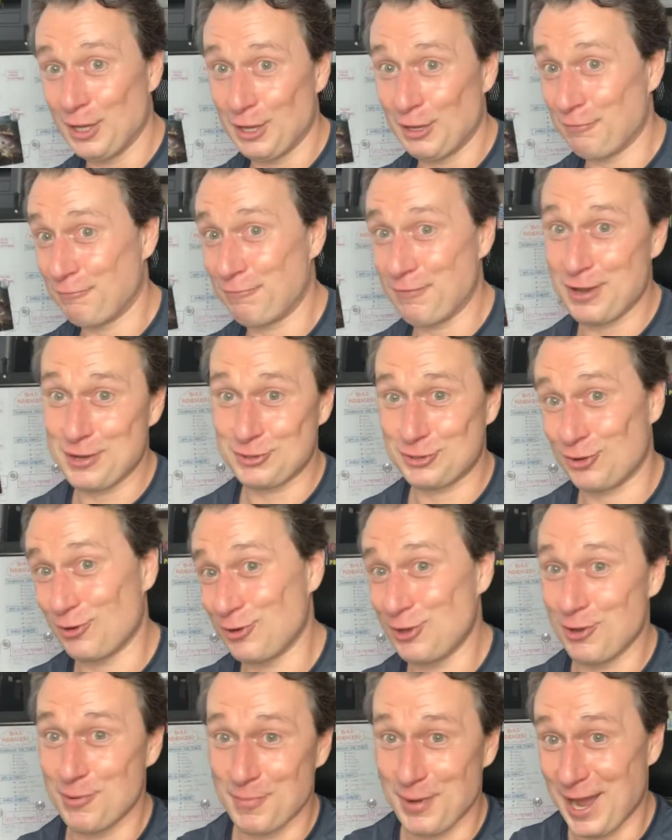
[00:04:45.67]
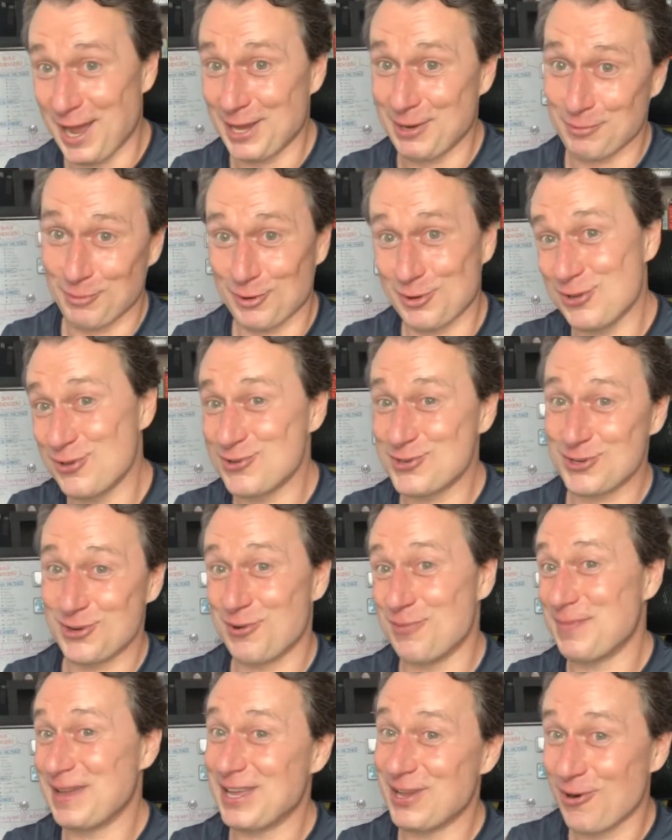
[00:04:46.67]
If I show you mine, will you
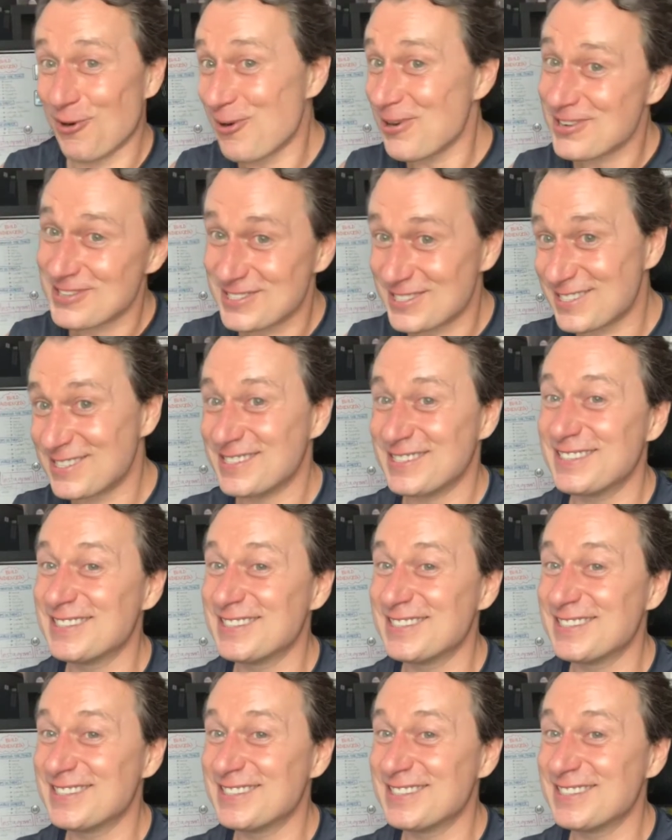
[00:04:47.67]
show me yours?